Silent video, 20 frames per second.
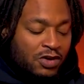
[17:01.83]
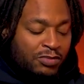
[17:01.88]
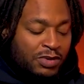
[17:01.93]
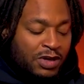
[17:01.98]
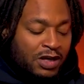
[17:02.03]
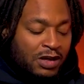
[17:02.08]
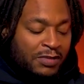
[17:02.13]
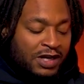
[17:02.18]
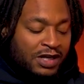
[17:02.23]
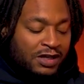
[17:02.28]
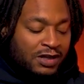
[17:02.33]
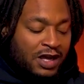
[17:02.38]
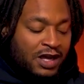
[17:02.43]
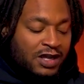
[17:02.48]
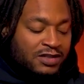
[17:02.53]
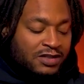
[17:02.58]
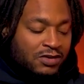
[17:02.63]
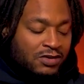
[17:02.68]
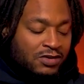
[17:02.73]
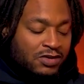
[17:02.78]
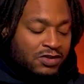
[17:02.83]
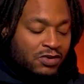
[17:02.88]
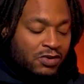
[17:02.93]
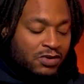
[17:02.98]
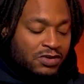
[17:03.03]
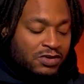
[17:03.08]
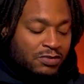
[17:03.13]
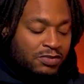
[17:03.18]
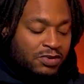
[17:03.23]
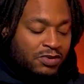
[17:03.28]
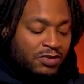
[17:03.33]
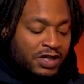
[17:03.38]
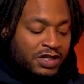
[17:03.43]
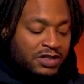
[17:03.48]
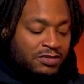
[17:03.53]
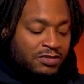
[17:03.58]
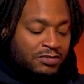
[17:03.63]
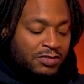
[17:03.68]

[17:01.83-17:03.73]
about, the Lions are gonna score some points,